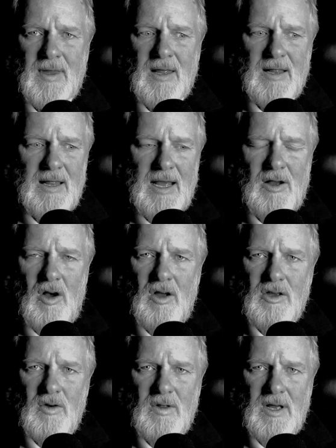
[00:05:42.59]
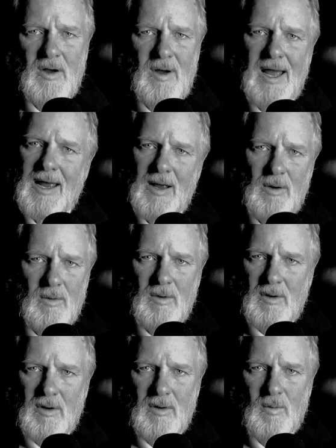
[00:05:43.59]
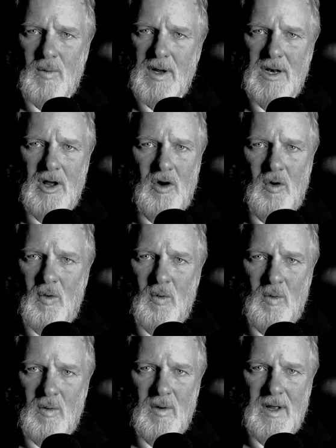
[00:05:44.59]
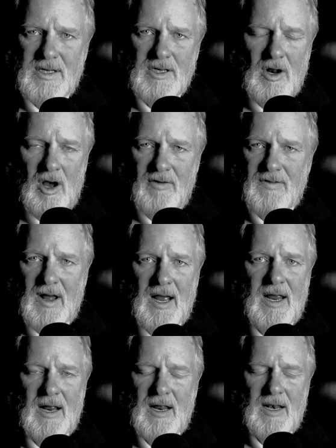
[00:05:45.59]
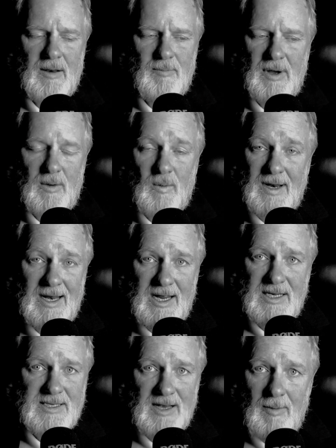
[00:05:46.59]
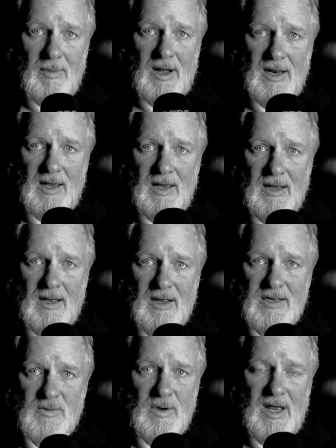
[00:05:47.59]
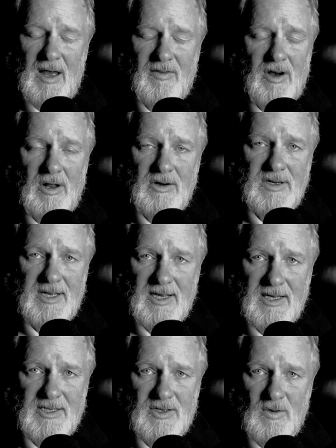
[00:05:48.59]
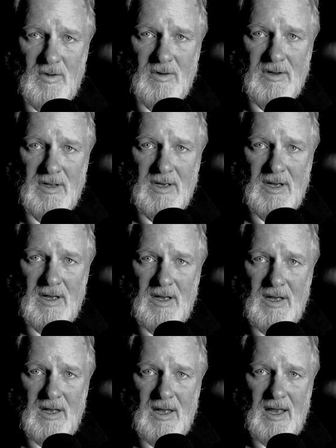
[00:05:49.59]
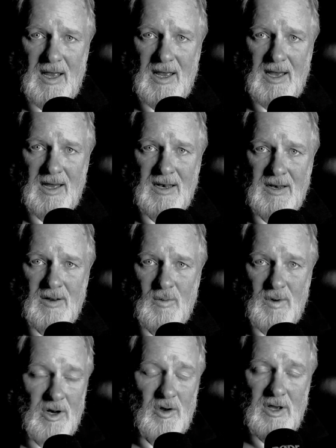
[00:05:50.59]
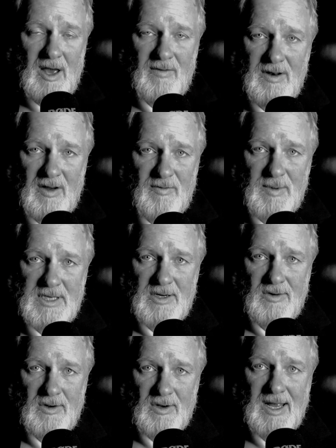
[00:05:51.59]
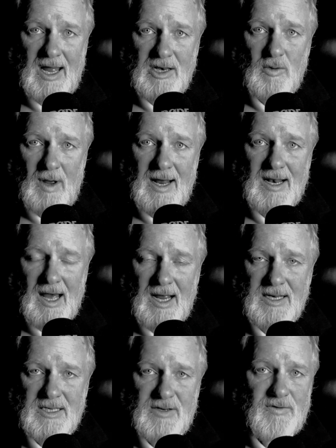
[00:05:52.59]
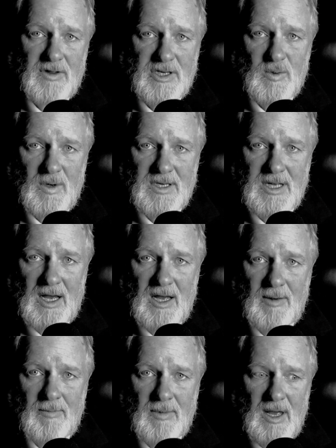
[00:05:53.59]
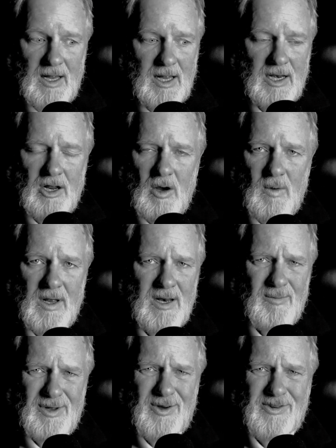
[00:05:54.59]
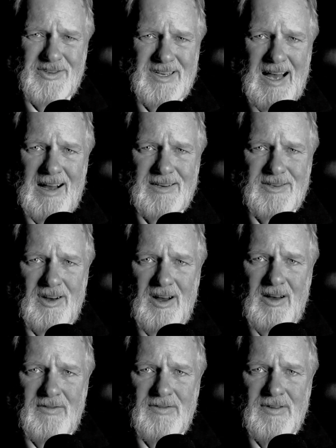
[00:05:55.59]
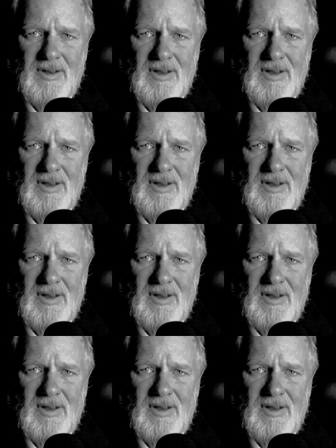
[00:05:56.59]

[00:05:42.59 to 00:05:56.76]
they call you and they go, hey, we know it's an off night, but we need somebody because we have 100 tickets sold and we know you have enough material. Can you headline just for this one time? And then go in and blow their socks off.